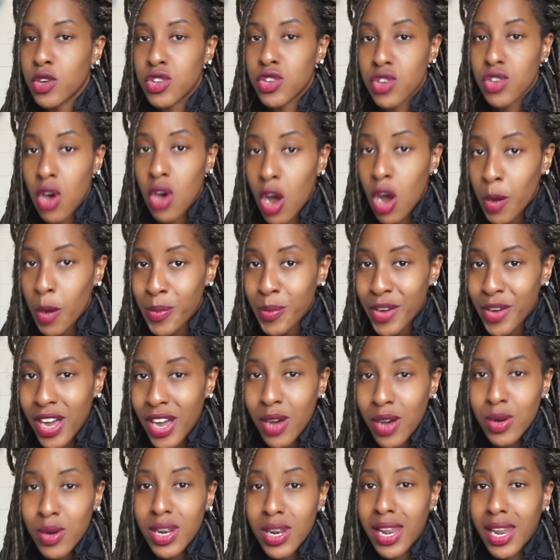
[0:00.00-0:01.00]
dark
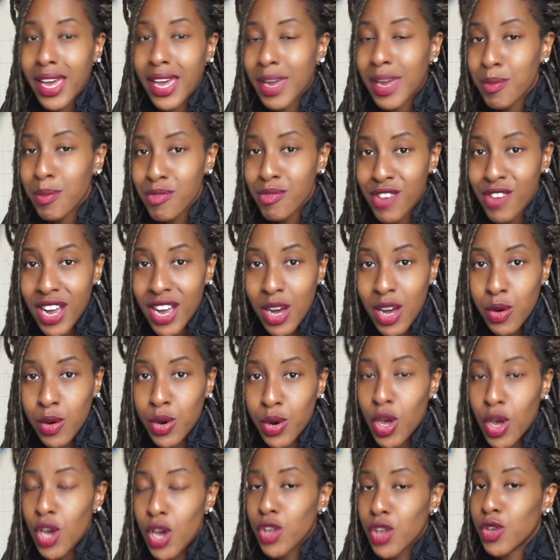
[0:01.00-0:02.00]
brown, light brown,
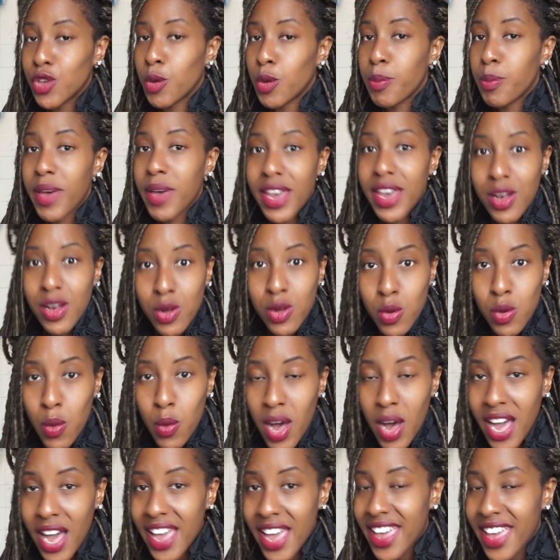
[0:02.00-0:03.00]
you're pale
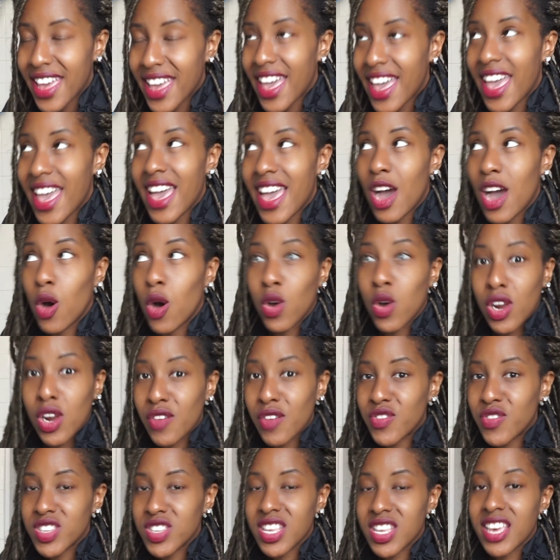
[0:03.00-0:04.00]
white,
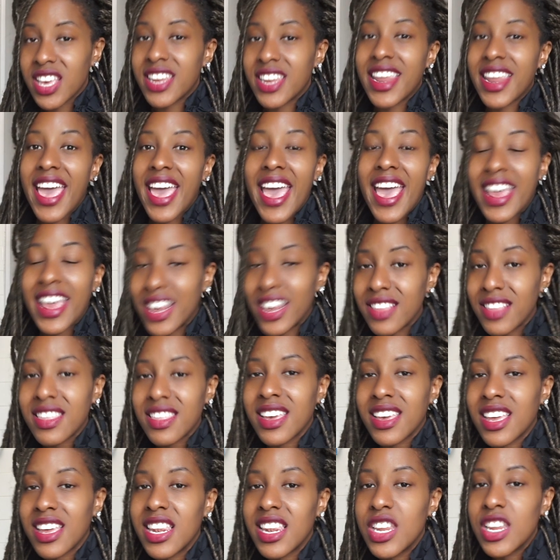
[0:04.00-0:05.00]
olive skin, anything.
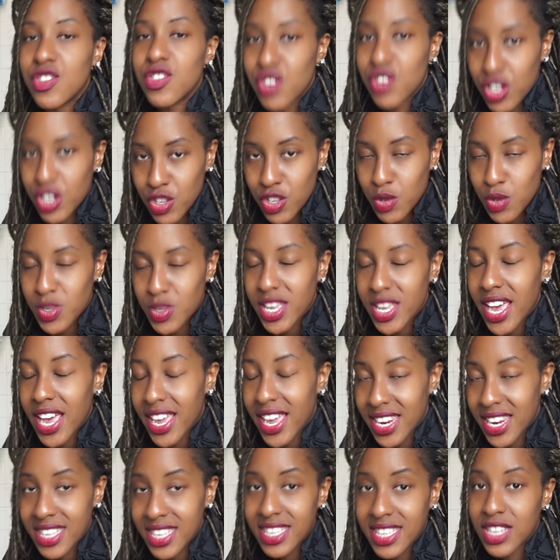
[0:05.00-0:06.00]
It literally suits
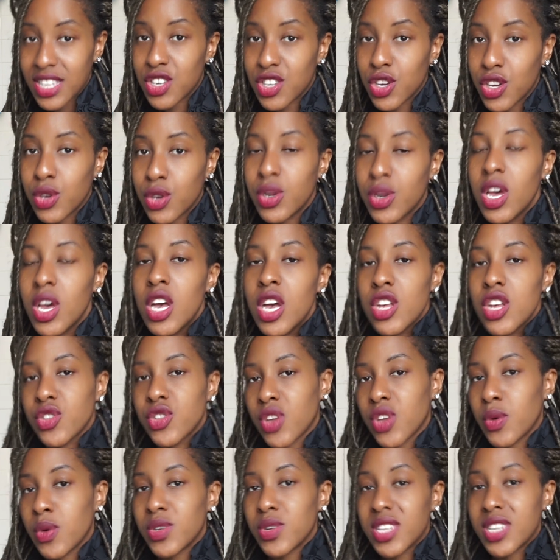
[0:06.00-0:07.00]
any skin tone. So
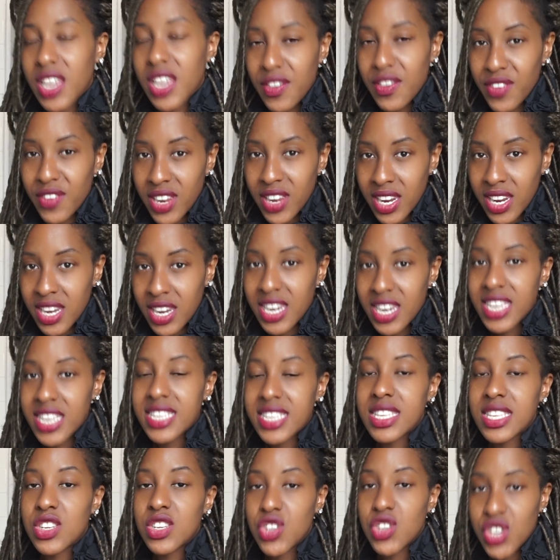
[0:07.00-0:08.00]
I would definitely
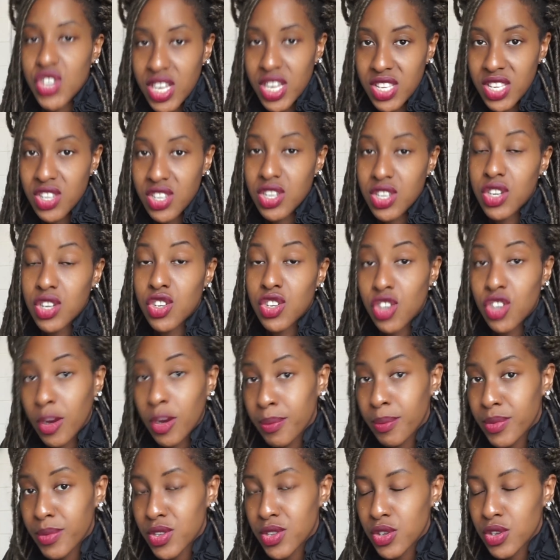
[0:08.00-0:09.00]
suggest a
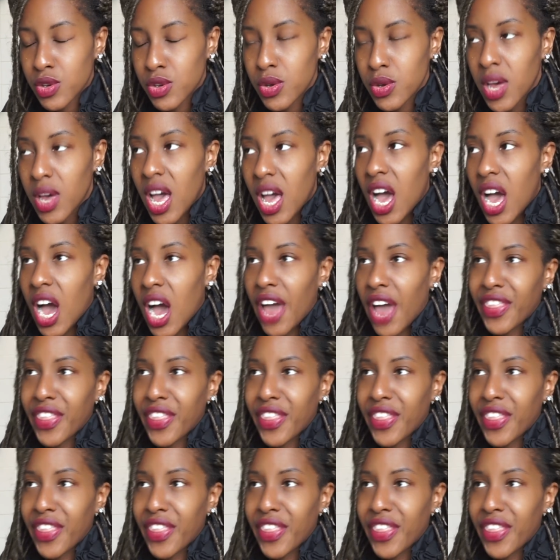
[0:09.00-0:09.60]
jumpsuit. I